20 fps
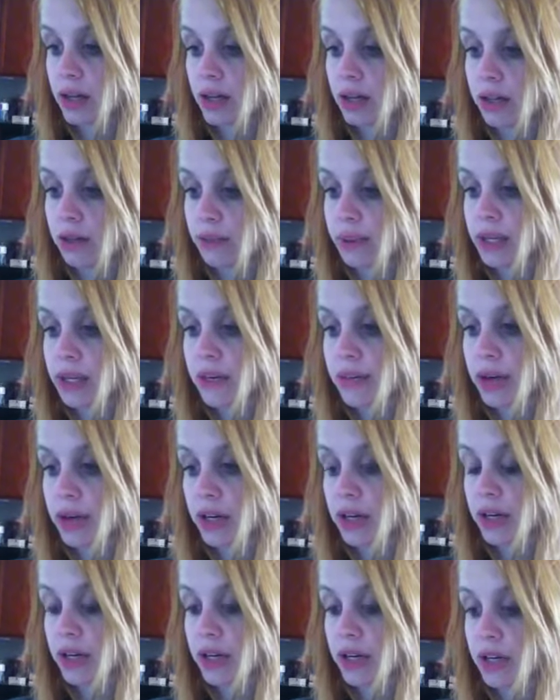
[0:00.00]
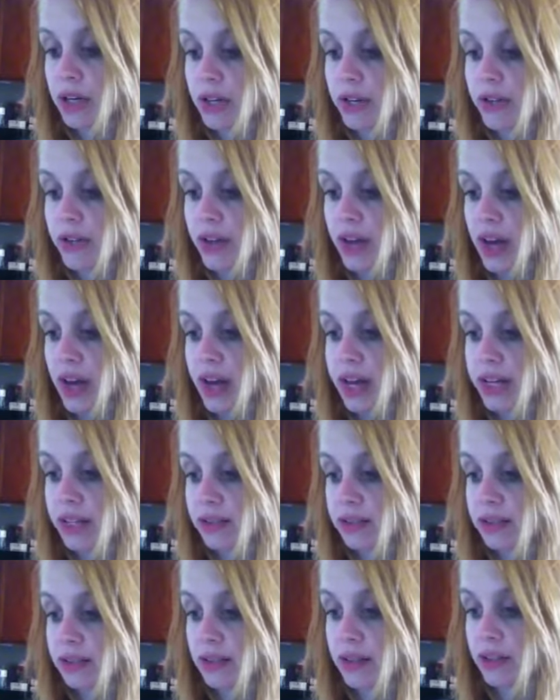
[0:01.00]
the peanut butter, the
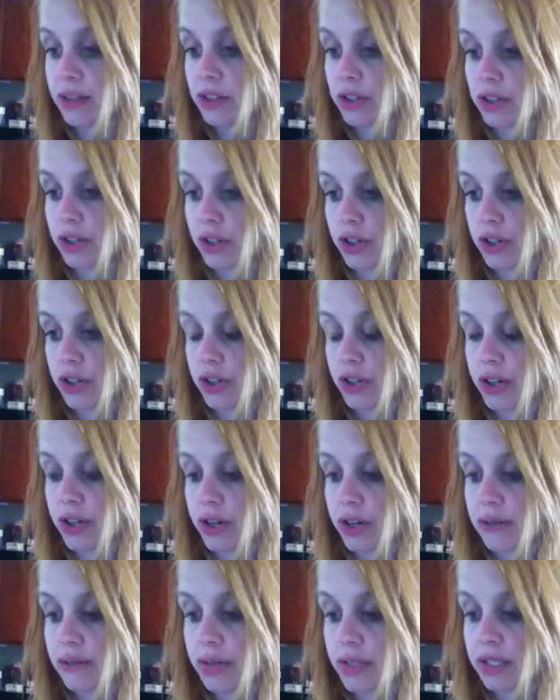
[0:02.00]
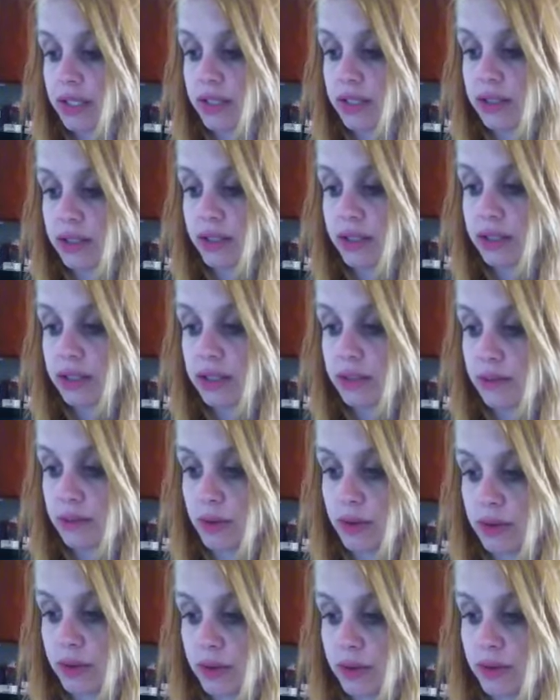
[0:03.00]
eggs, and the sugar, and mix it until it's
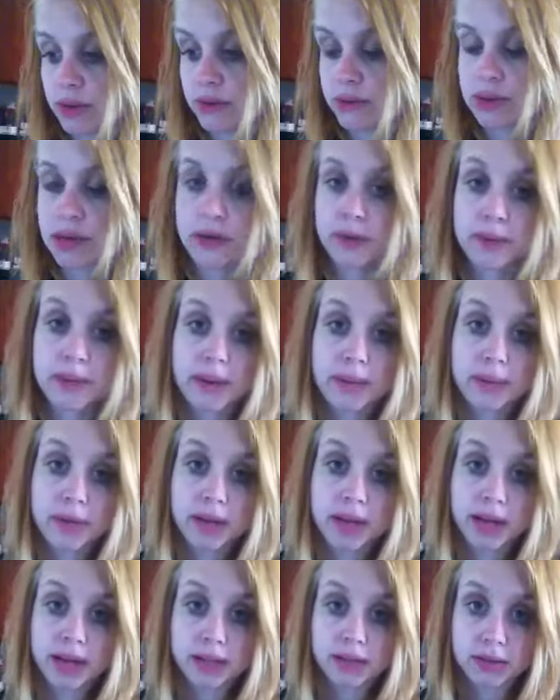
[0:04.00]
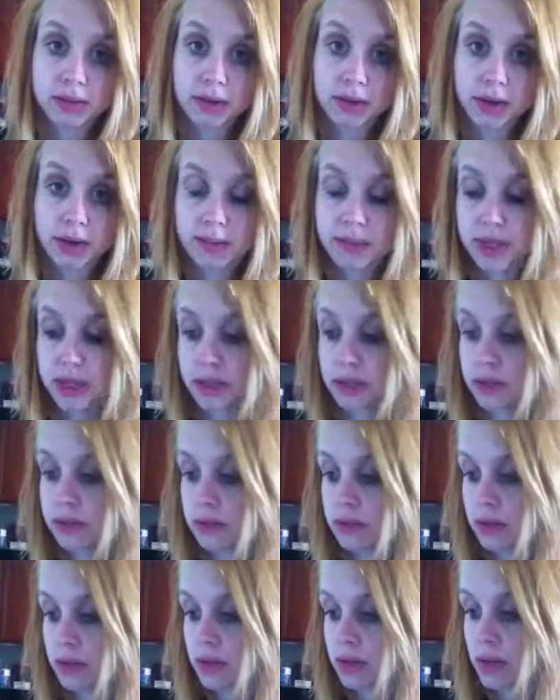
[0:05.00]
smooth. Now remember, the eggs are already beaten.
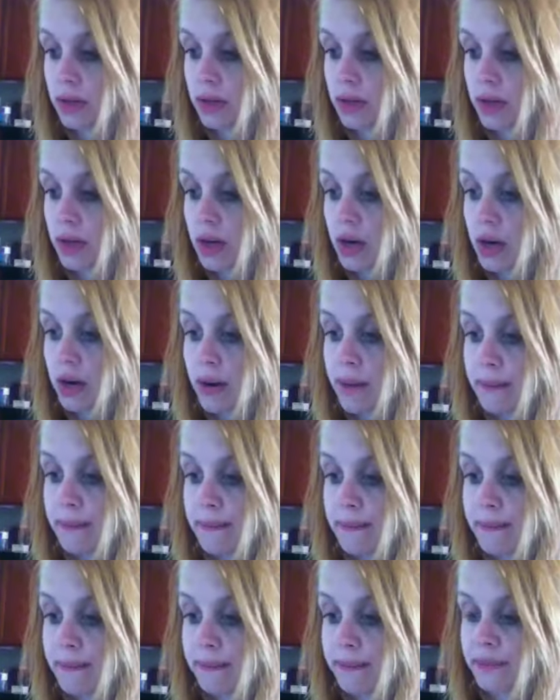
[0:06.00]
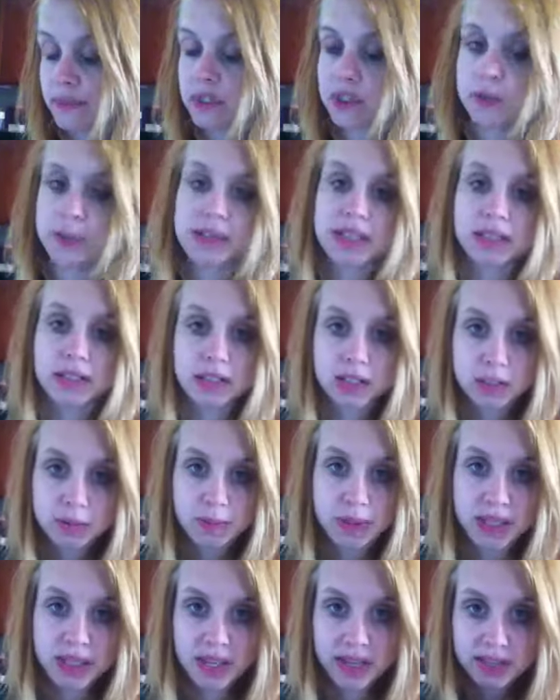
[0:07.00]
So basically just
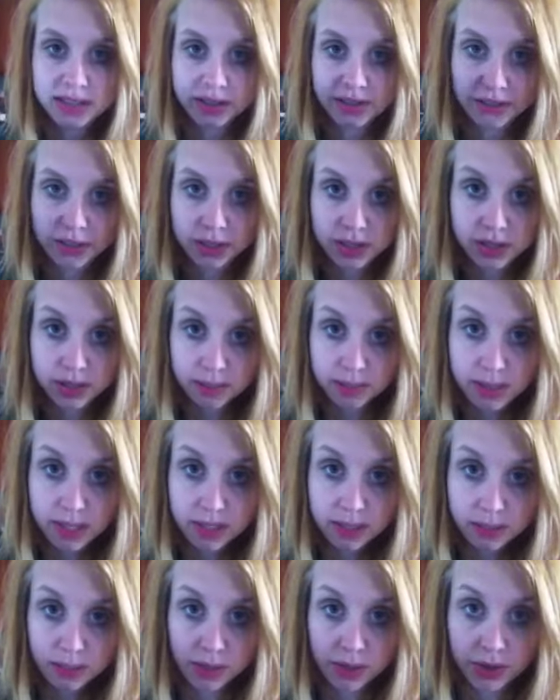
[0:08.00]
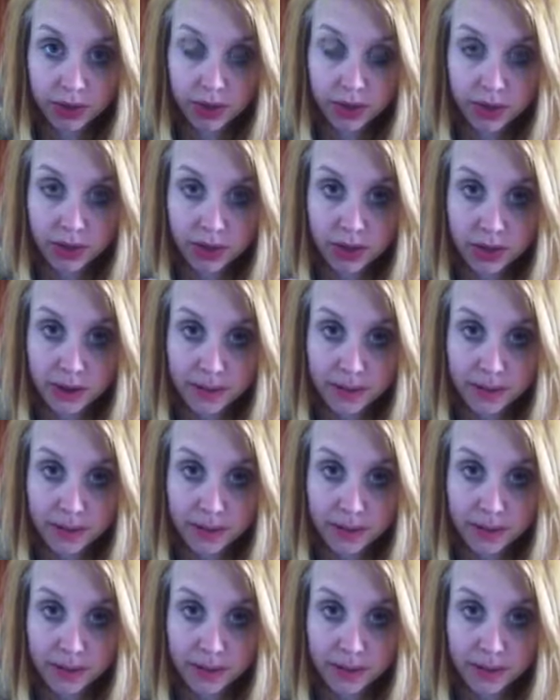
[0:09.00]
put the eggs in first and beat them with a